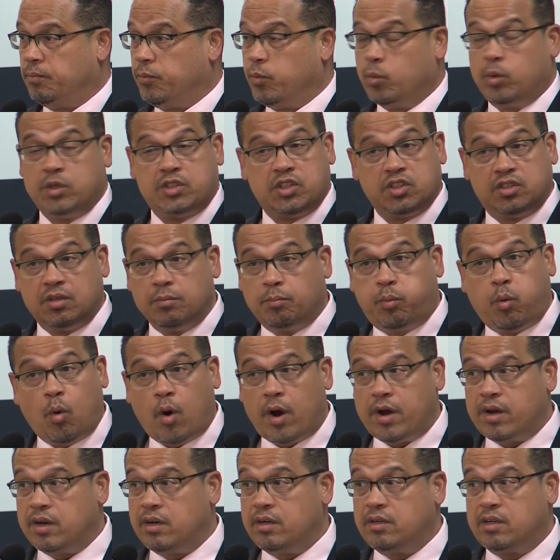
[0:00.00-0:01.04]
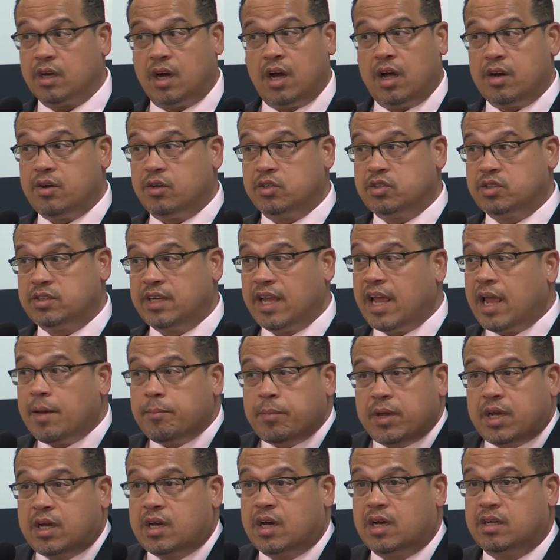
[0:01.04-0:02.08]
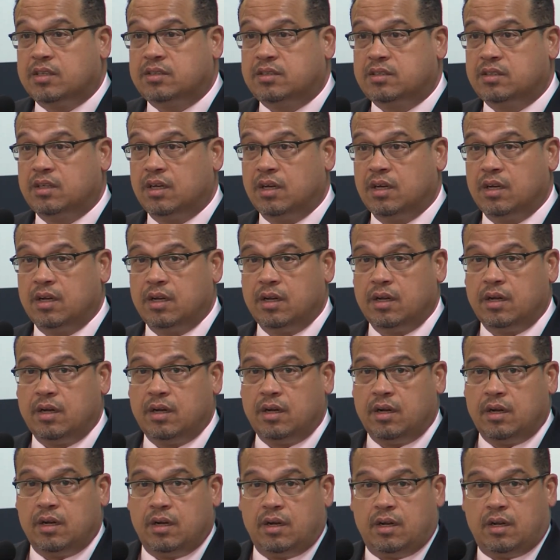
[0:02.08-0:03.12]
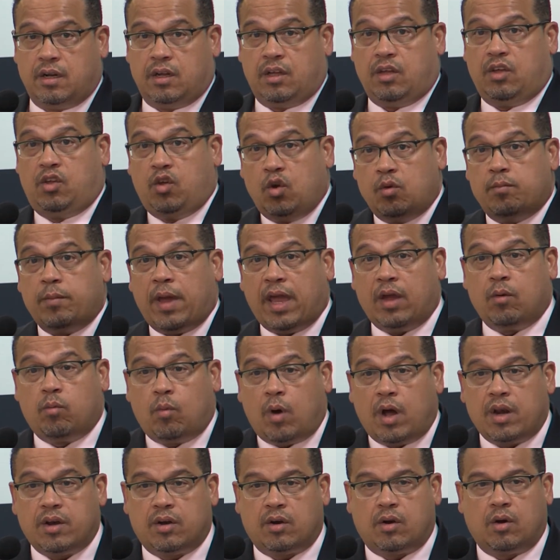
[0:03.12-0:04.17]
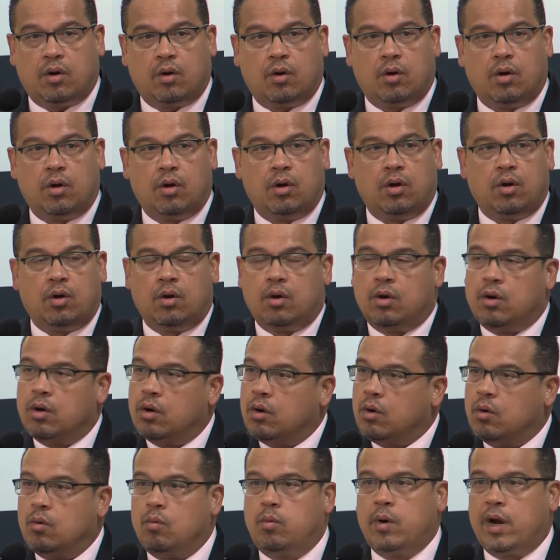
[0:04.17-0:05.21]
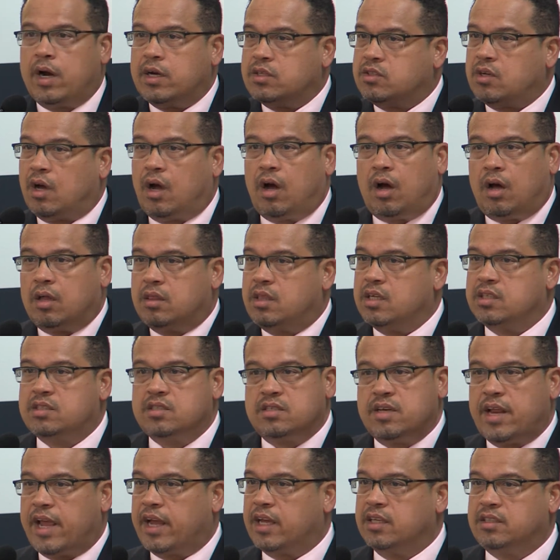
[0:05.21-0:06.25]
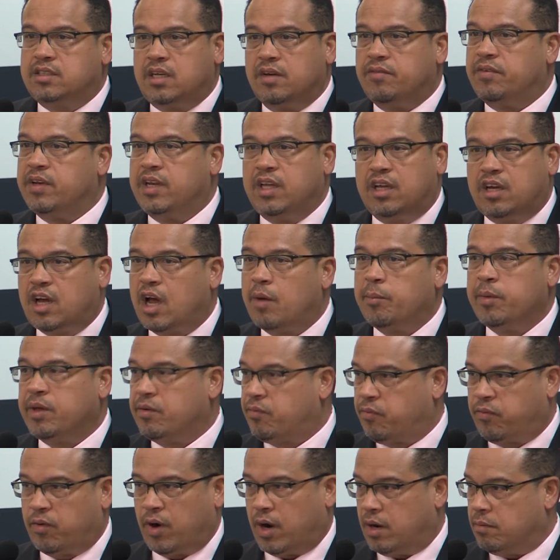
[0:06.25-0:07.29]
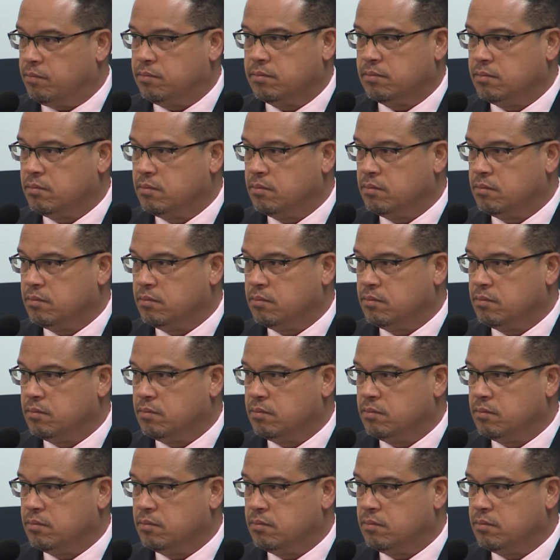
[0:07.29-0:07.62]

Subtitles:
which is important to understand because you may wonder, where's all this negativity coming from?